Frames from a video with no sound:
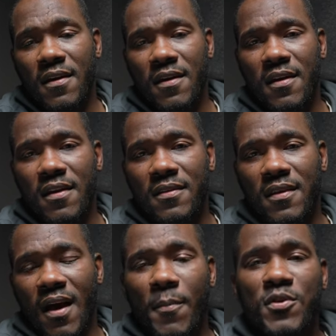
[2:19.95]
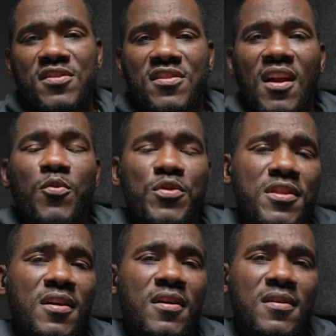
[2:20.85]
And I'm going to start
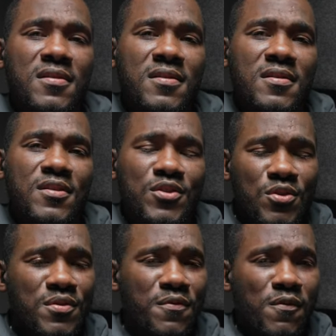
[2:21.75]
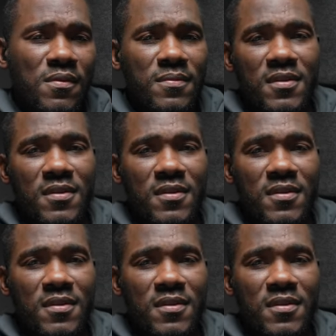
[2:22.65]
with the uniform,